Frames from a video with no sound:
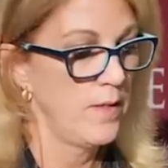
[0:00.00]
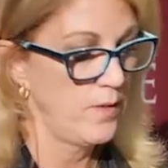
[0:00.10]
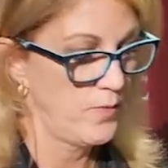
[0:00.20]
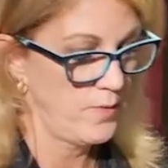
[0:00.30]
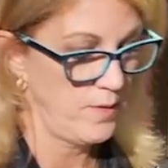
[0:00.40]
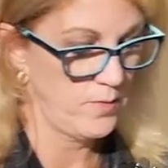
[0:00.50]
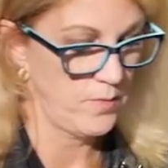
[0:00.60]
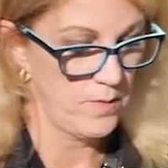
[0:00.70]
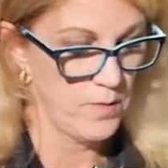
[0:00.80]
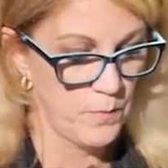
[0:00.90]
this
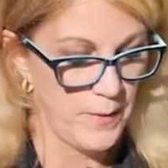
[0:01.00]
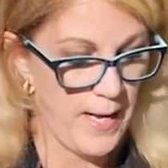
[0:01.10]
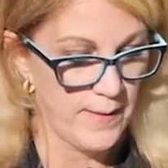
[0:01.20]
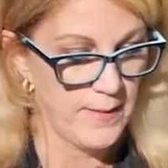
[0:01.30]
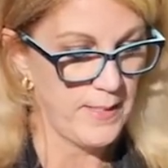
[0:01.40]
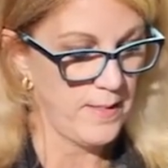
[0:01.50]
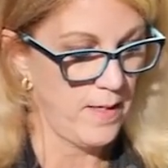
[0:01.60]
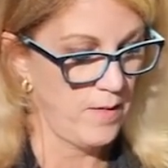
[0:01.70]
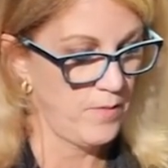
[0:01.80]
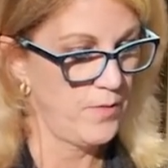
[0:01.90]
is the reality
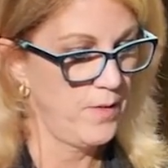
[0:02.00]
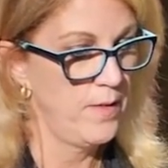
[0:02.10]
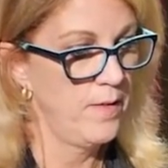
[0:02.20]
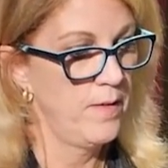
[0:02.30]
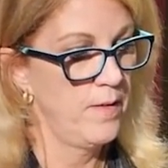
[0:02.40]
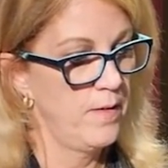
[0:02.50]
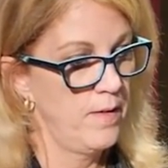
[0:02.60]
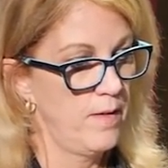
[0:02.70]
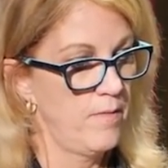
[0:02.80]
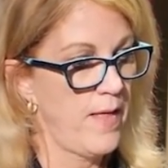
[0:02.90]
of
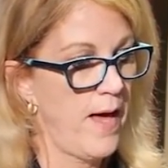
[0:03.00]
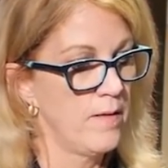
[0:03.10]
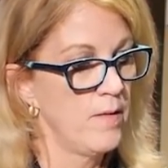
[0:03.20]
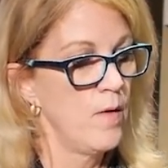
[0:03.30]
that.